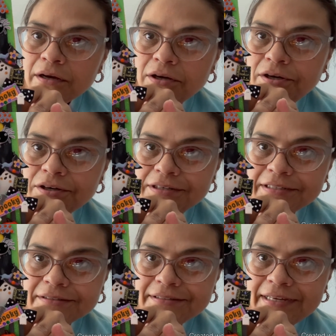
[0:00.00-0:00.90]

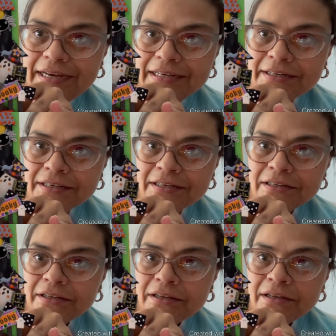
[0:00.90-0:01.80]
Goodness, Donna.
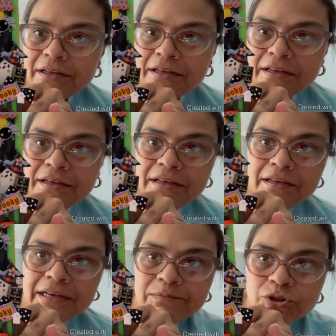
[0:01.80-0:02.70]

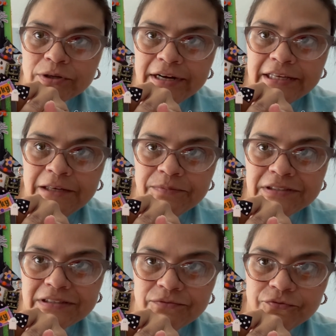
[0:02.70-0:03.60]
I'm trying to keep
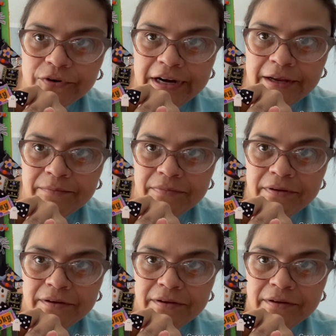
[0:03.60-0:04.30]
this in frame.